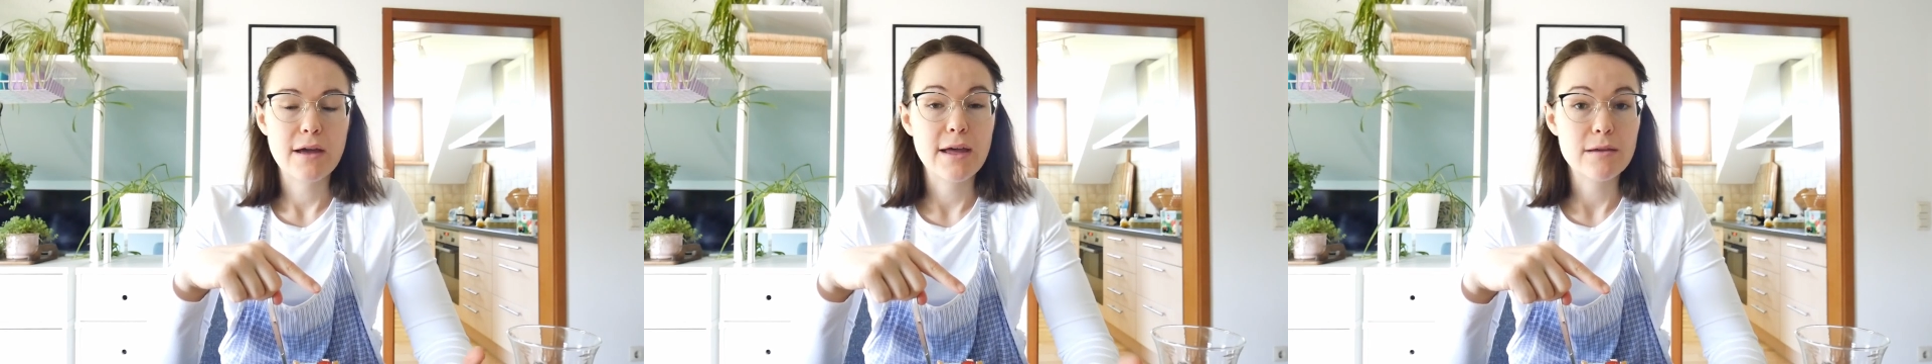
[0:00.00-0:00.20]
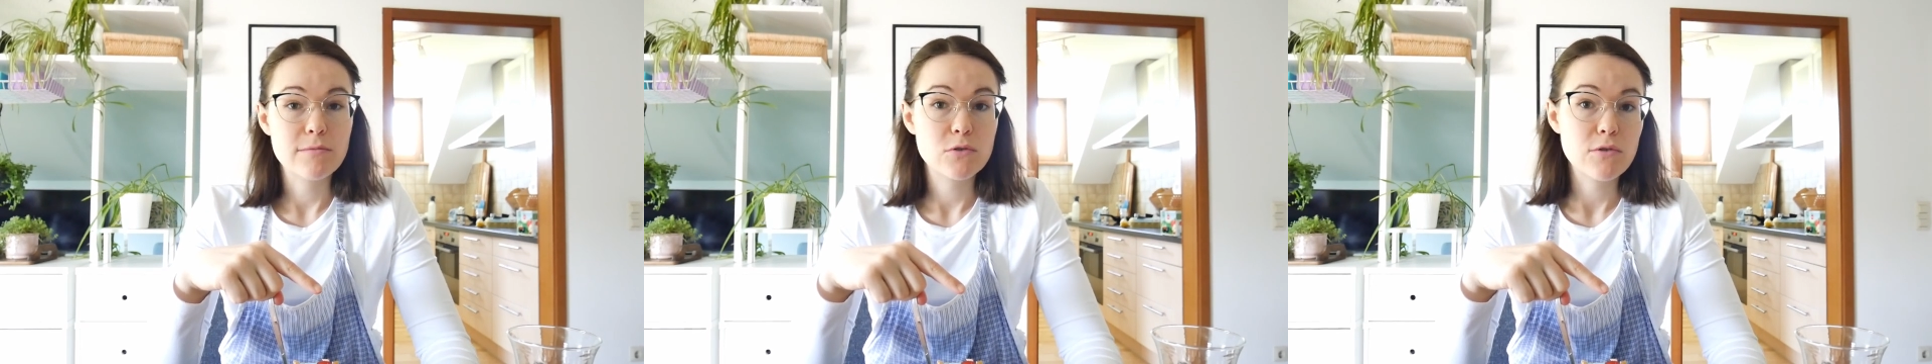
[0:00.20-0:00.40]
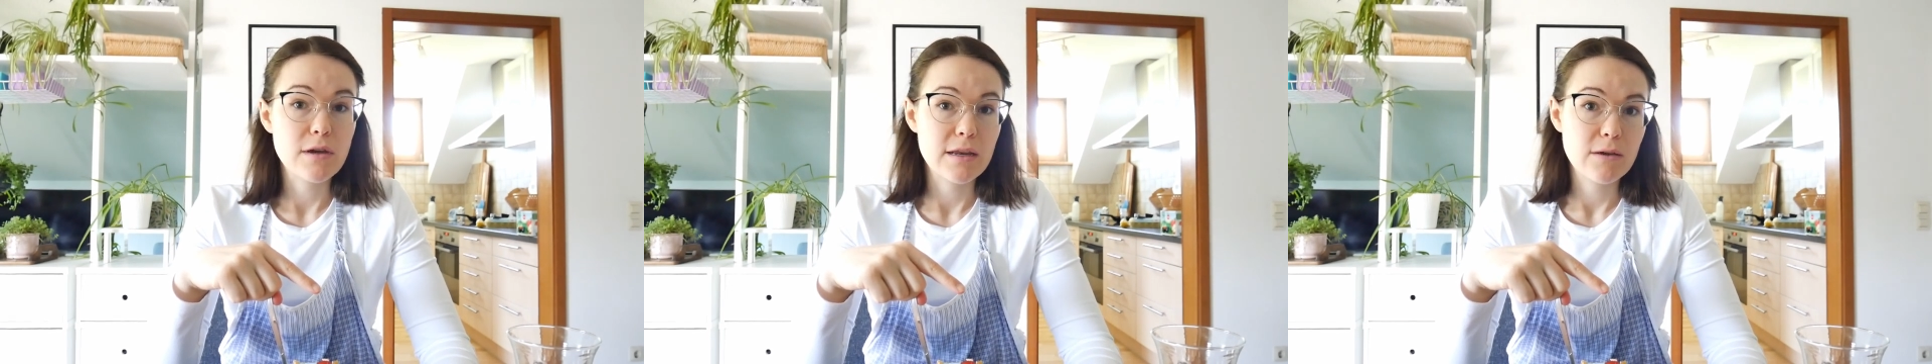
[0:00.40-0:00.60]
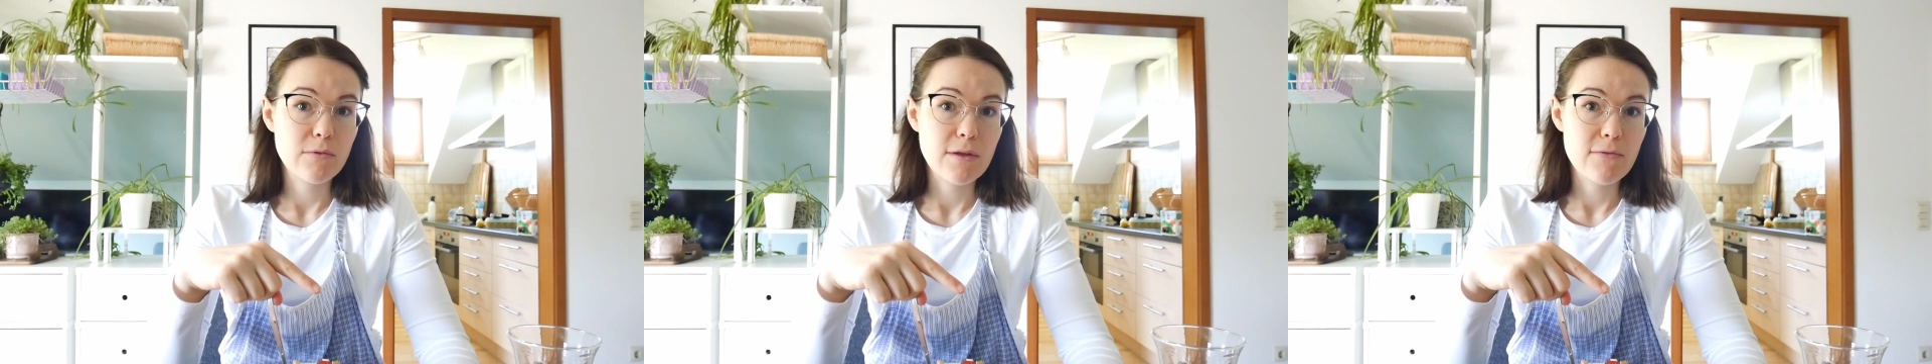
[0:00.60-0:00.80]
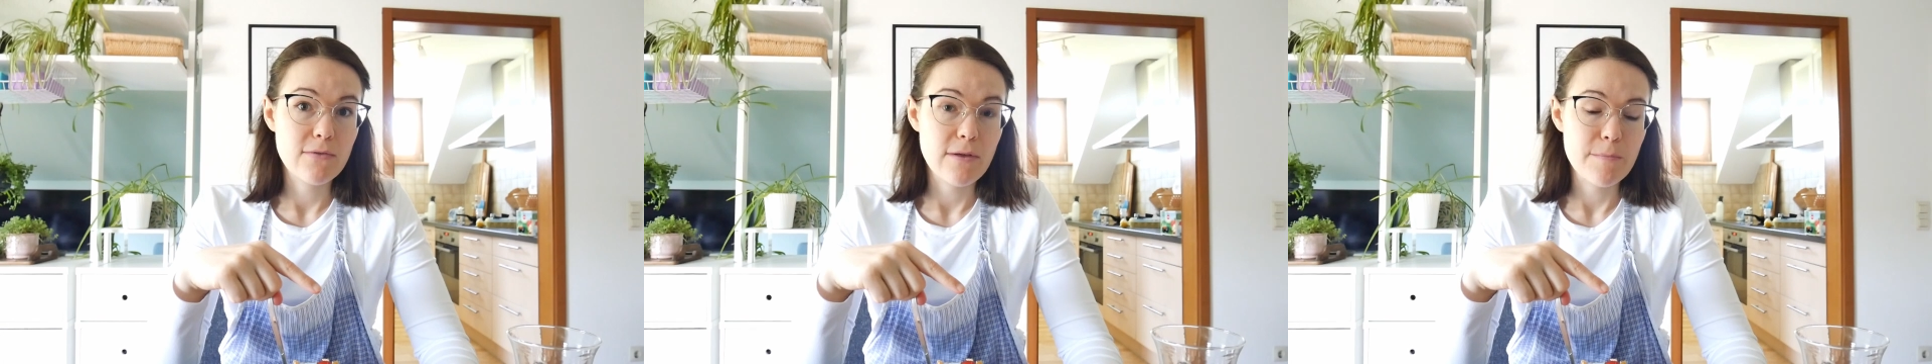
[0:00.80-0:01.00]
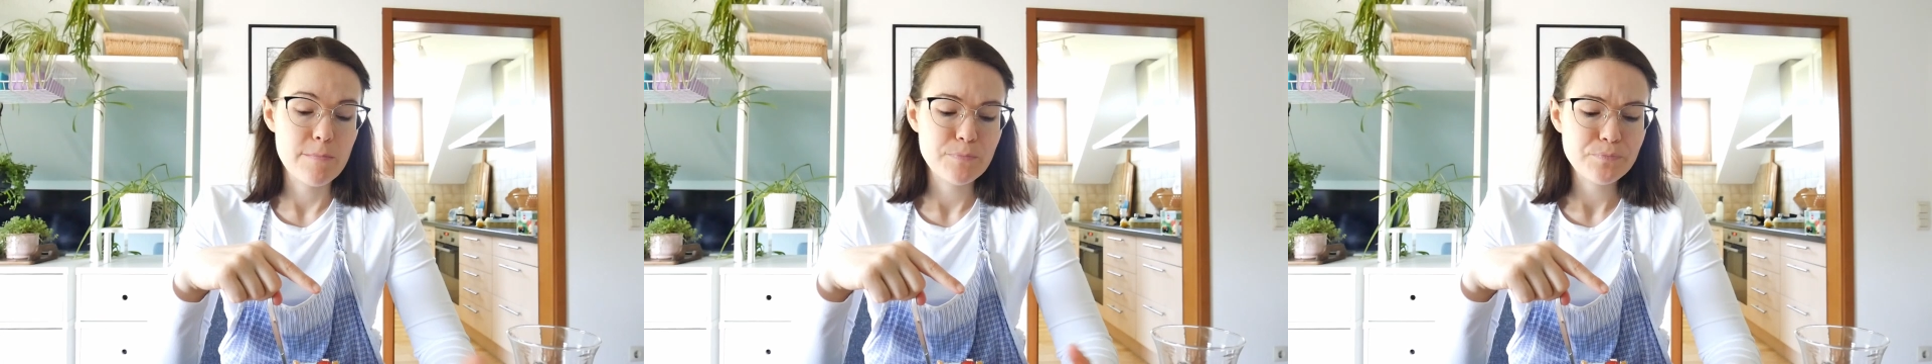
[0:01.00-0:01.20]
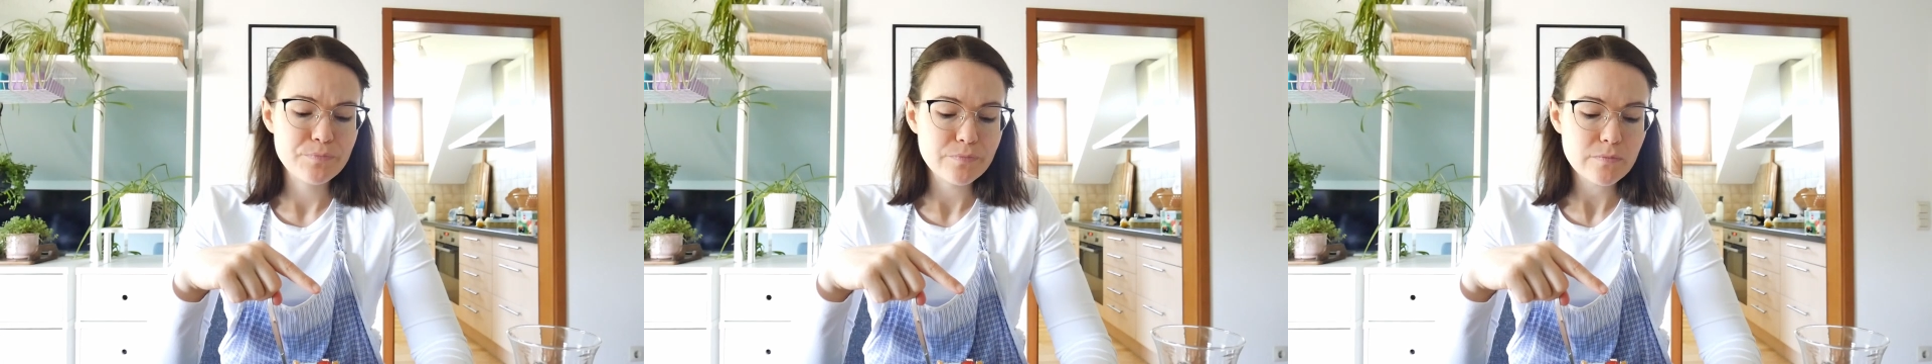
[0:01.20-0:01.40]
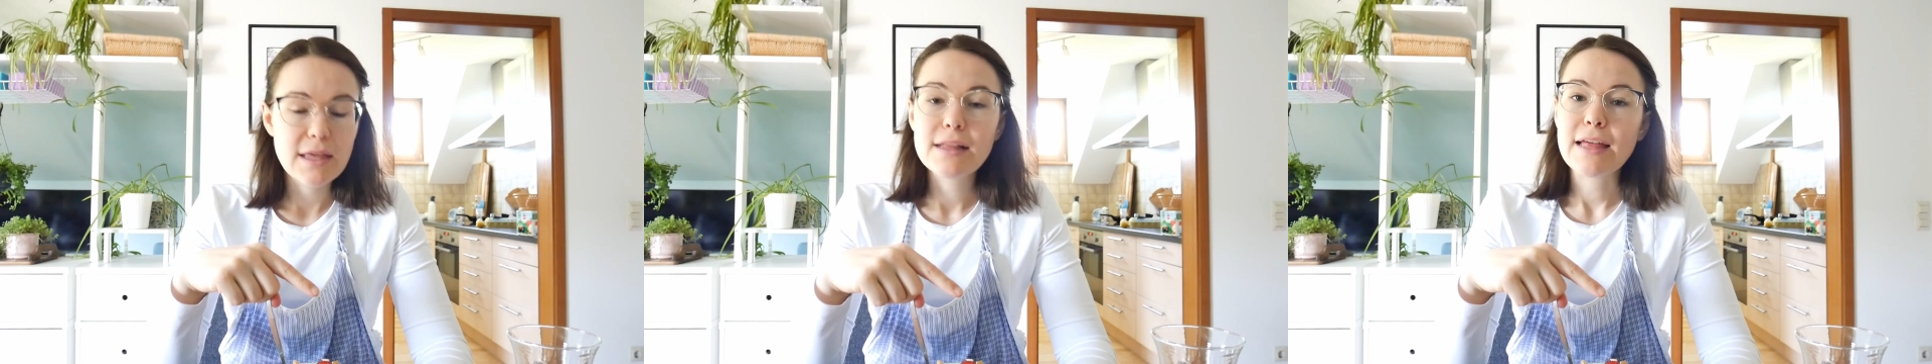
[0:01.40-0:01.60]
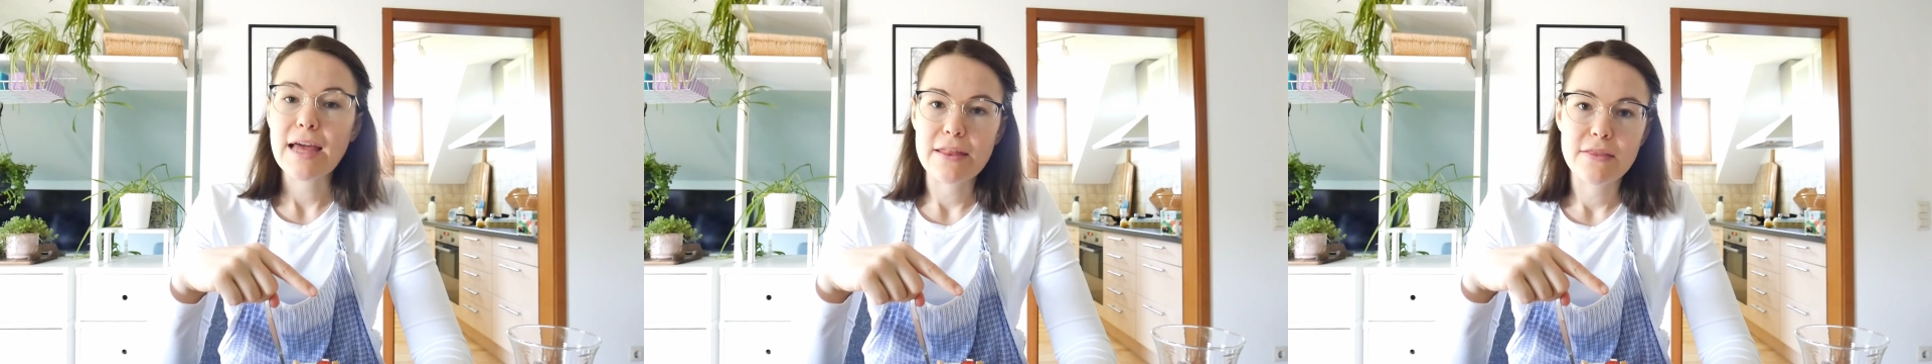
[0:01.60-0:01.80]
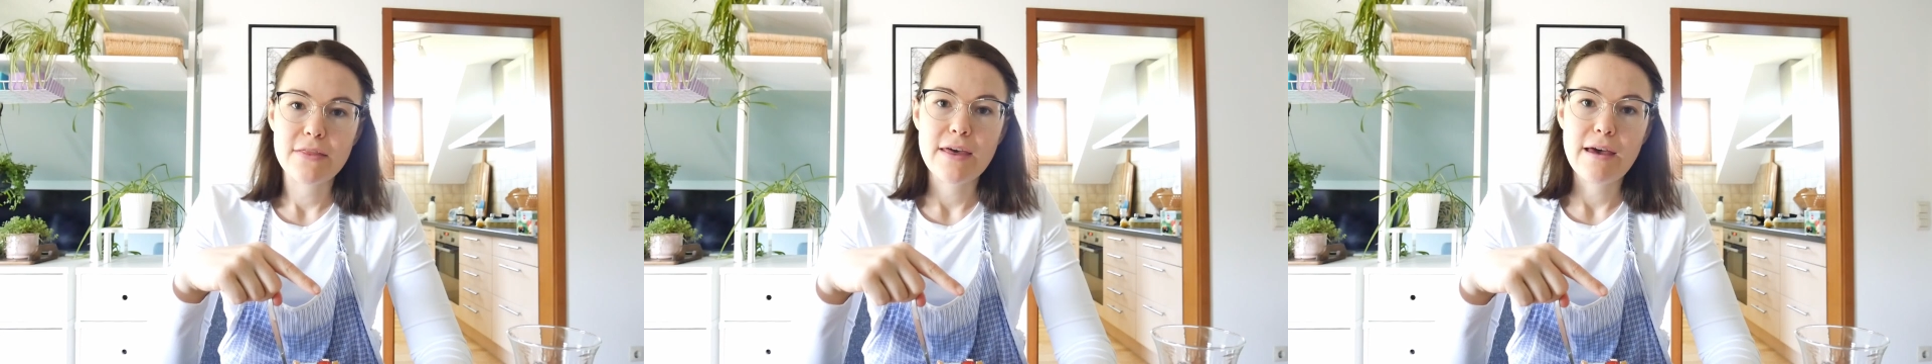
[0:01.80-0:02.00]
I'm training with him. He'll
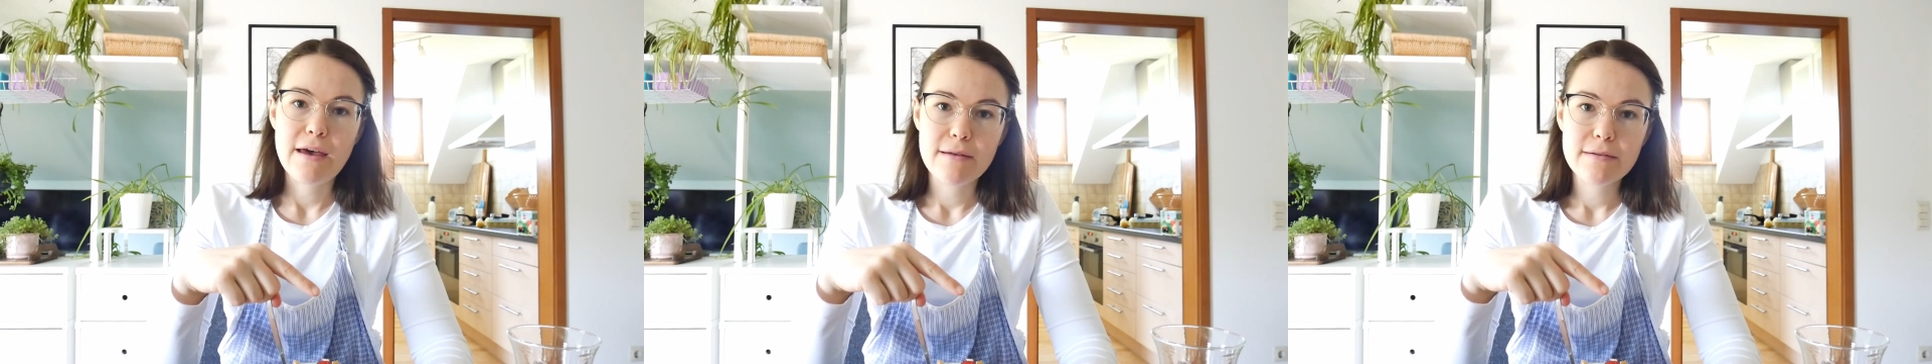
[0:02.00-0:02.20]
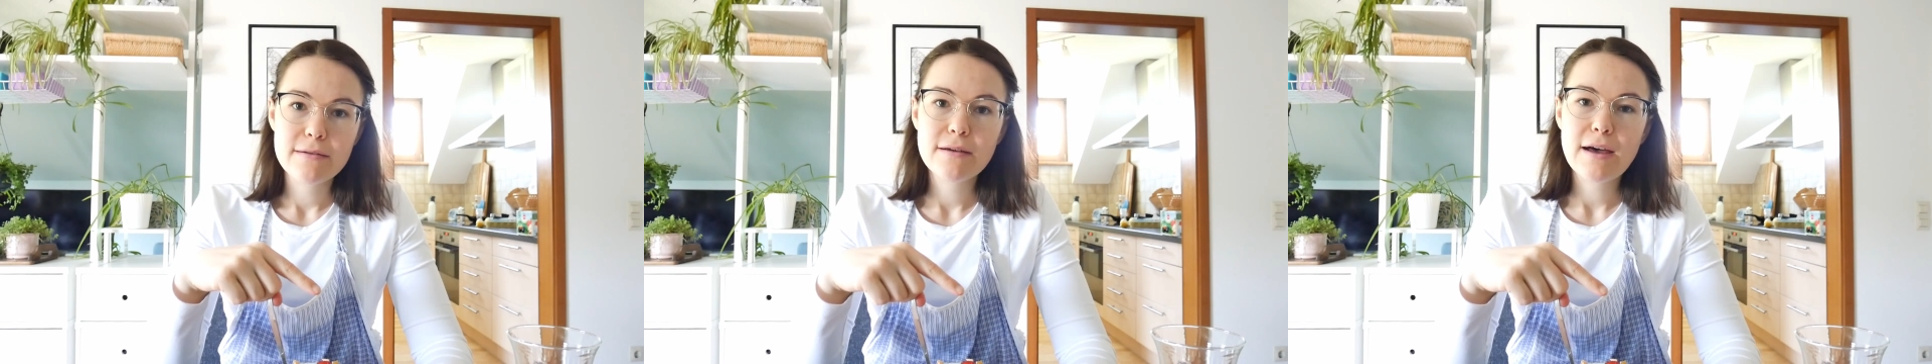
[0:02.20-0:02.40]
get there.